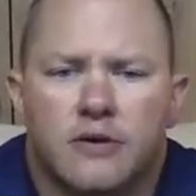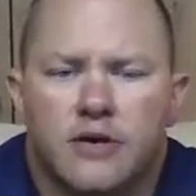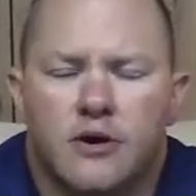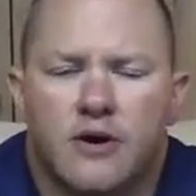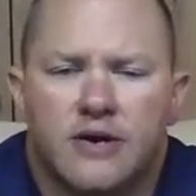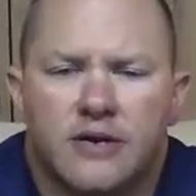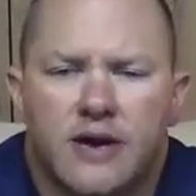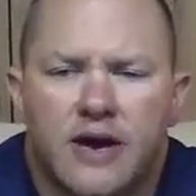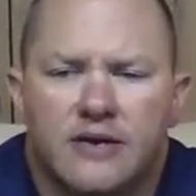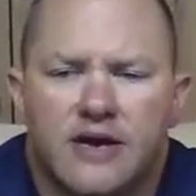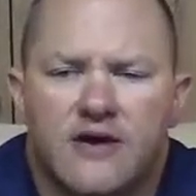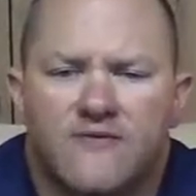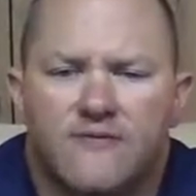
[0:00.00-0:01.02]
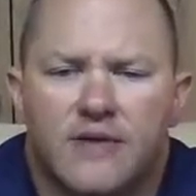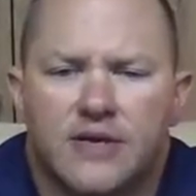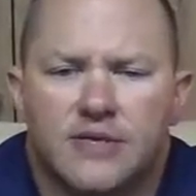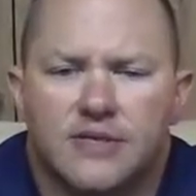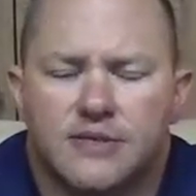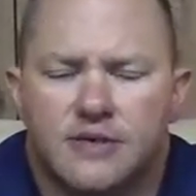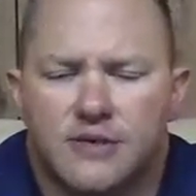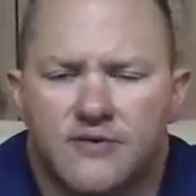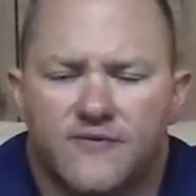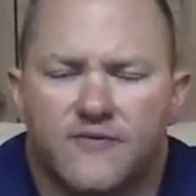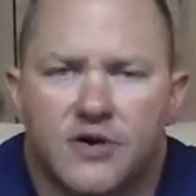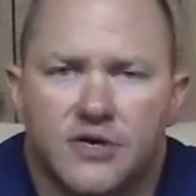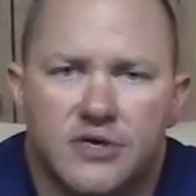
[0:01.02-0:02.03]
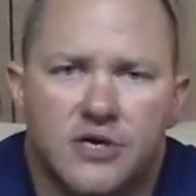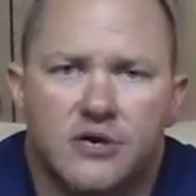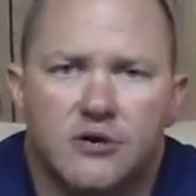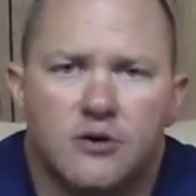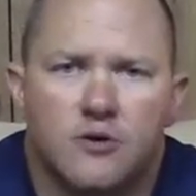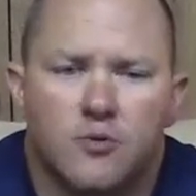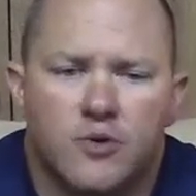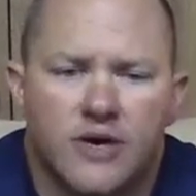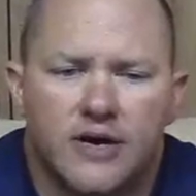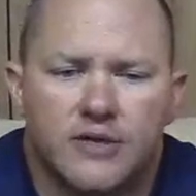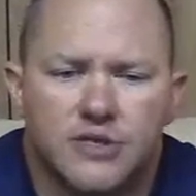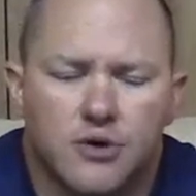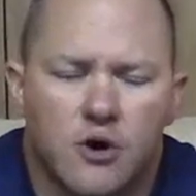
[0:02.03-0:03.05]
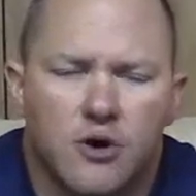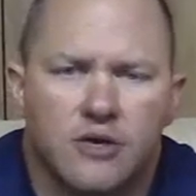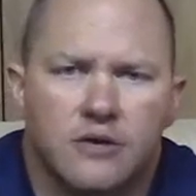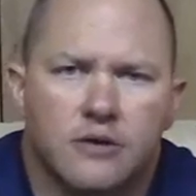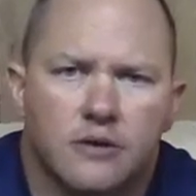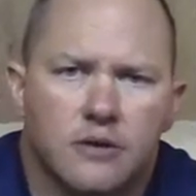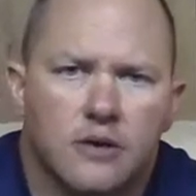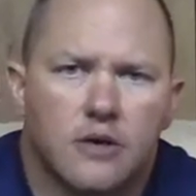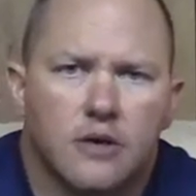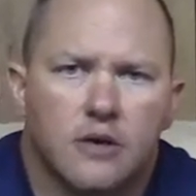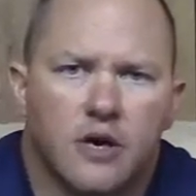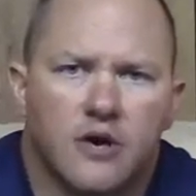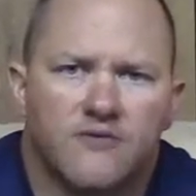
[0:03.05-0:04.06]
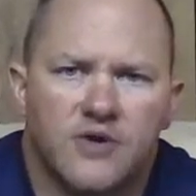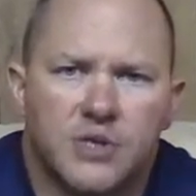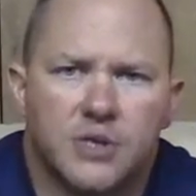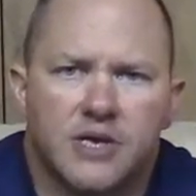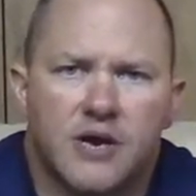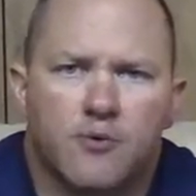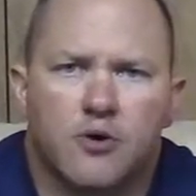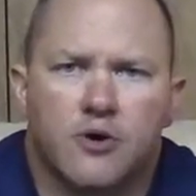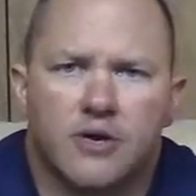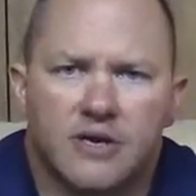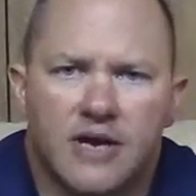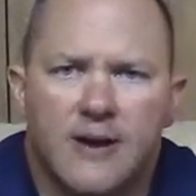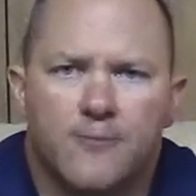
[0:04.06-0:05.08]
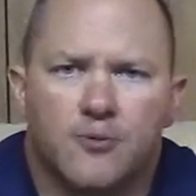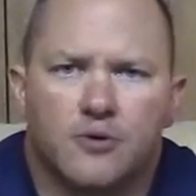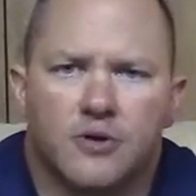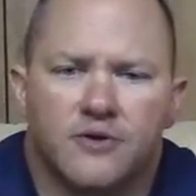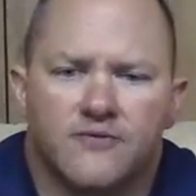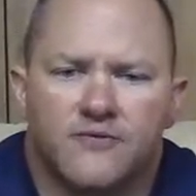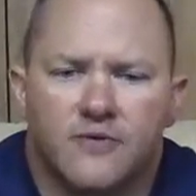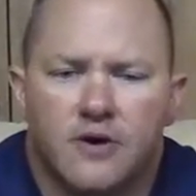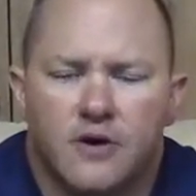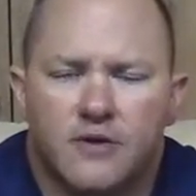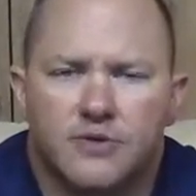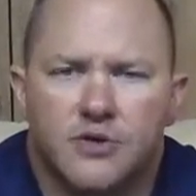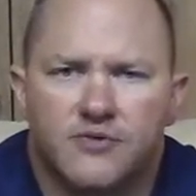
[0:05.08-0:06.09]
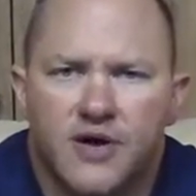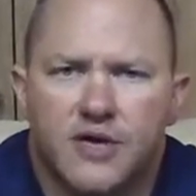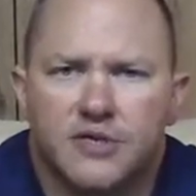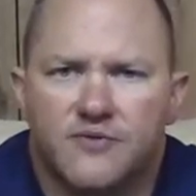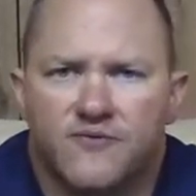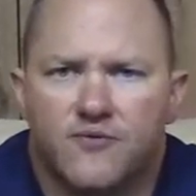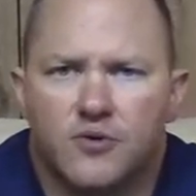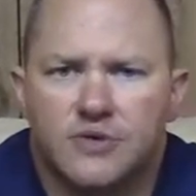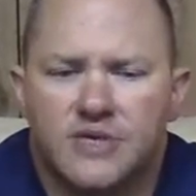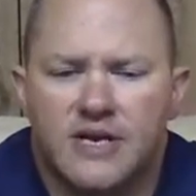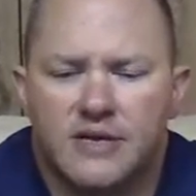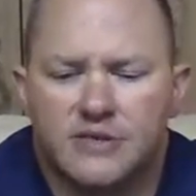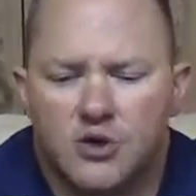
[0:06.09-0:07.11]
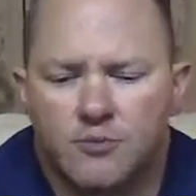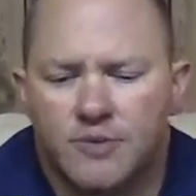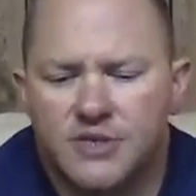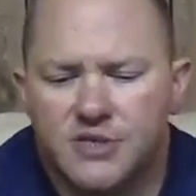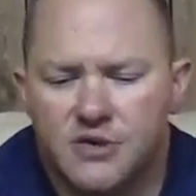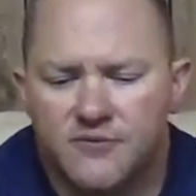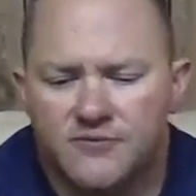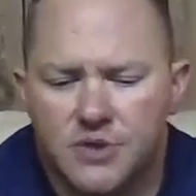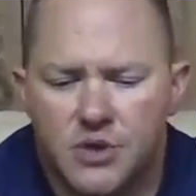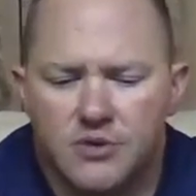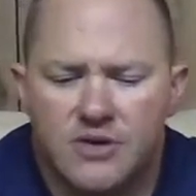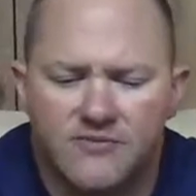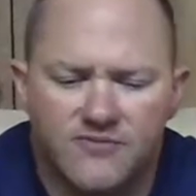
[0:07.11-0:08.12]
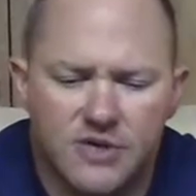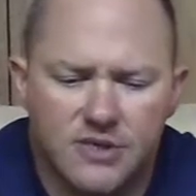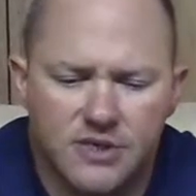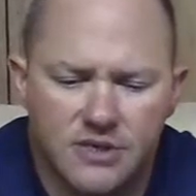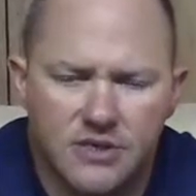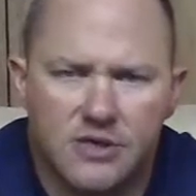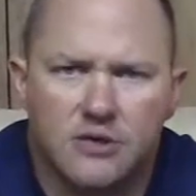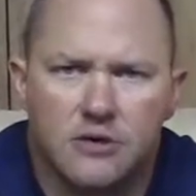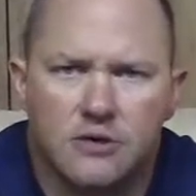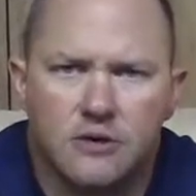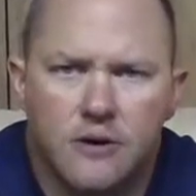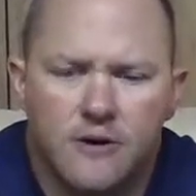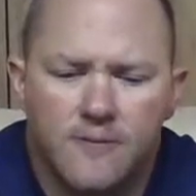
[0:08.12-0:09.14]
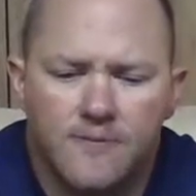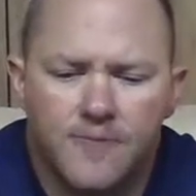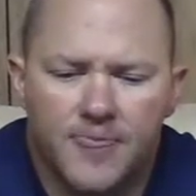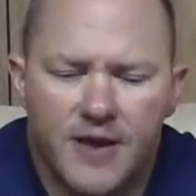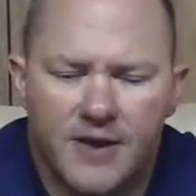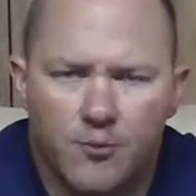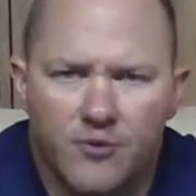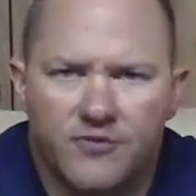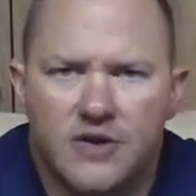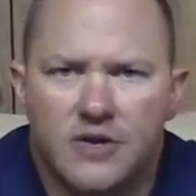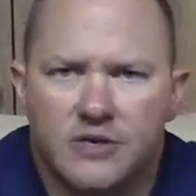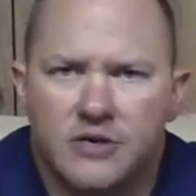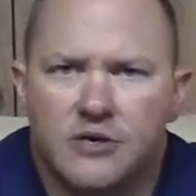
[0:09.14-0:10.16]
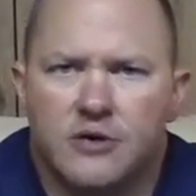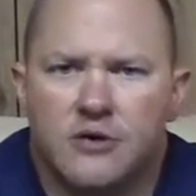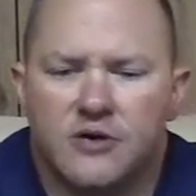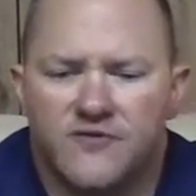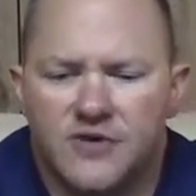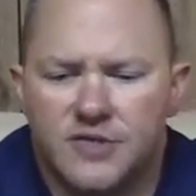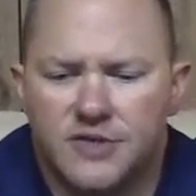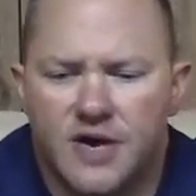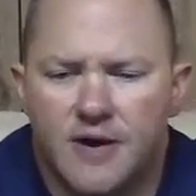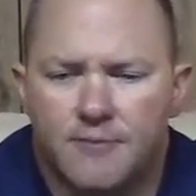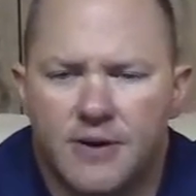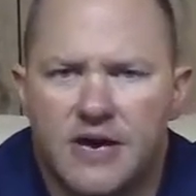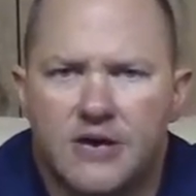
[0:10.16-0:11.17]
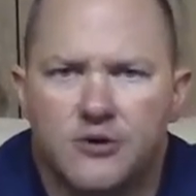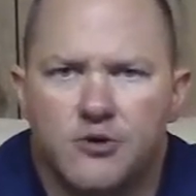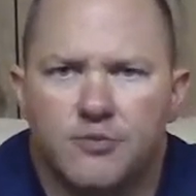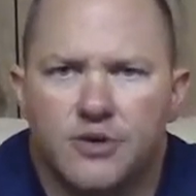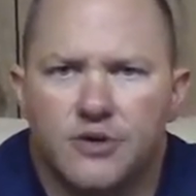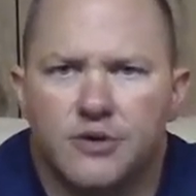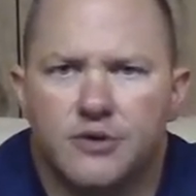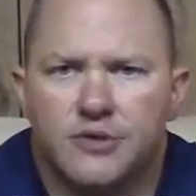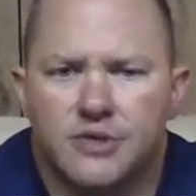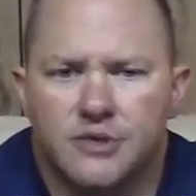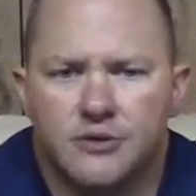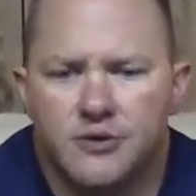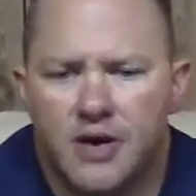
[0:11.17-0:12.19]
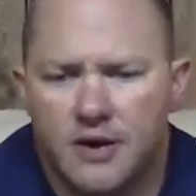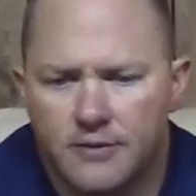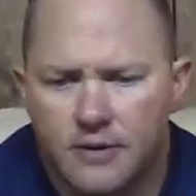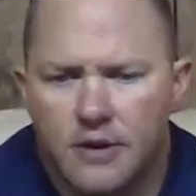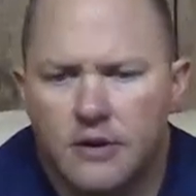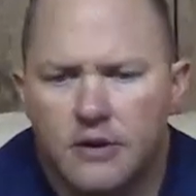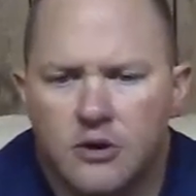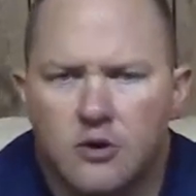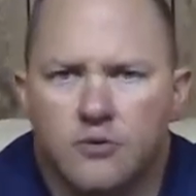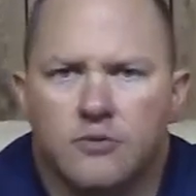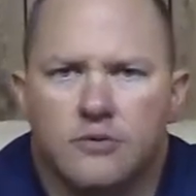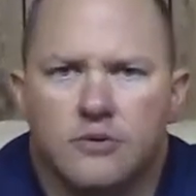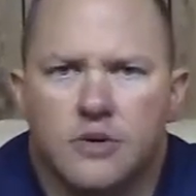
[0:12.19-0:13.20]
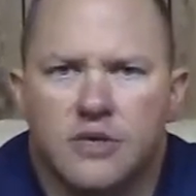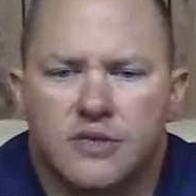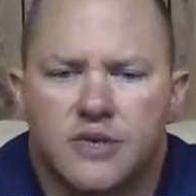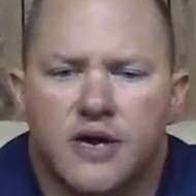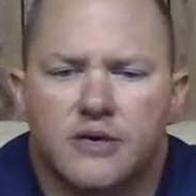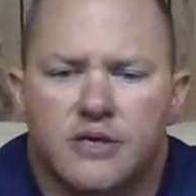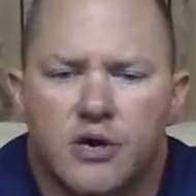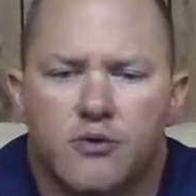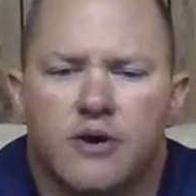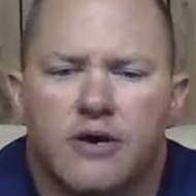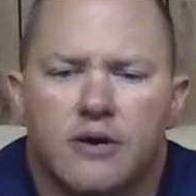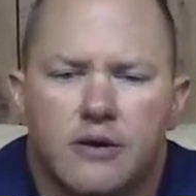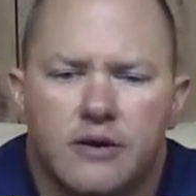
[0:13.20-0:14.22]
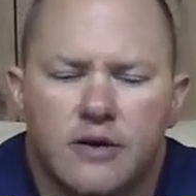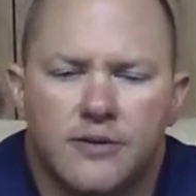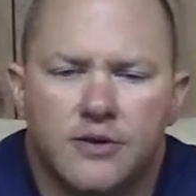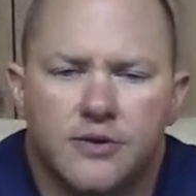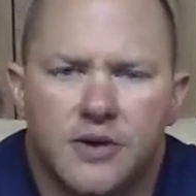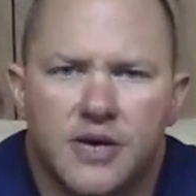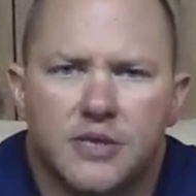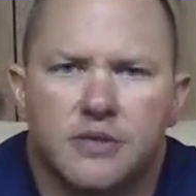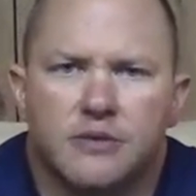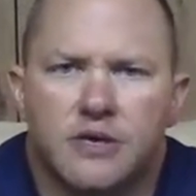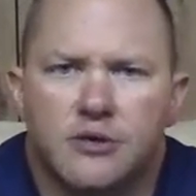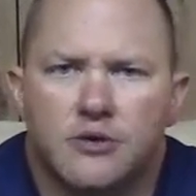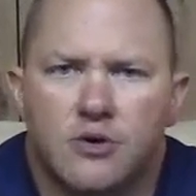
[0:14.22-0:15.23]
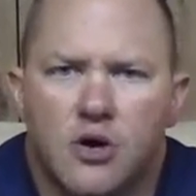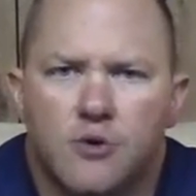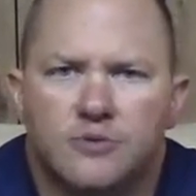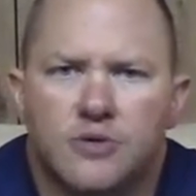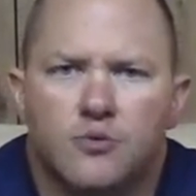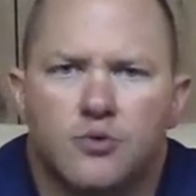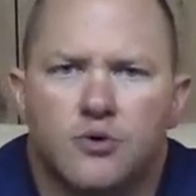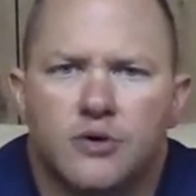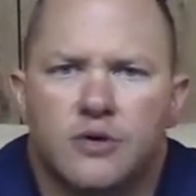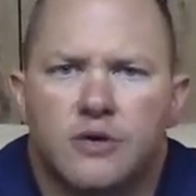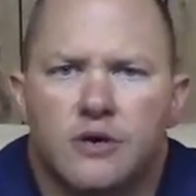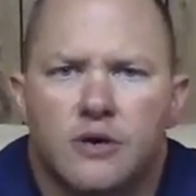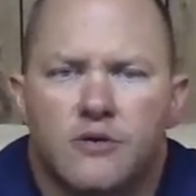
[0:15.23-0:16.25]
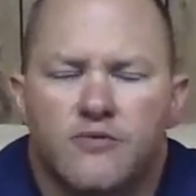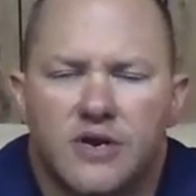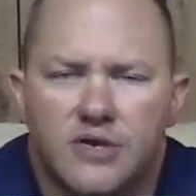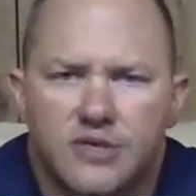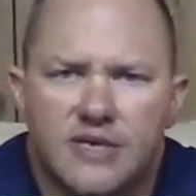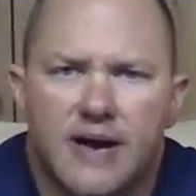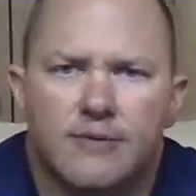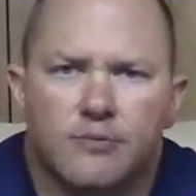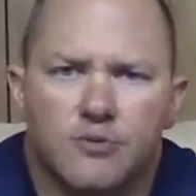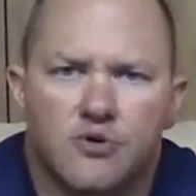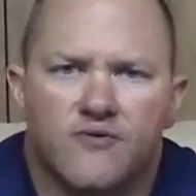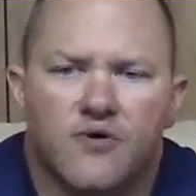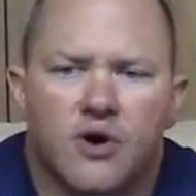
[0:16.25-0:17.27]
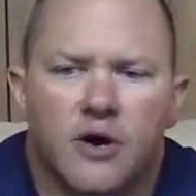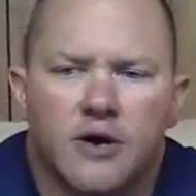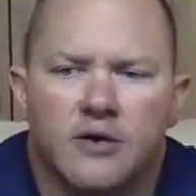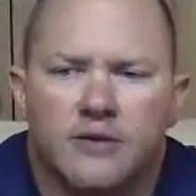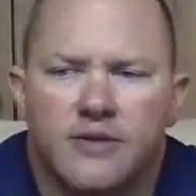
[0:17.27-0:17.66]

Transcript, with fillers: You know, I, I gave myself a year when I started uh, Vision Network in April of, of two thousand fourteen. I told myself, Joe, give this a year, and within a year, if it's not paying your bills and you're not, you know, it's not going in the direction that you hoped it would, then it's time to move on.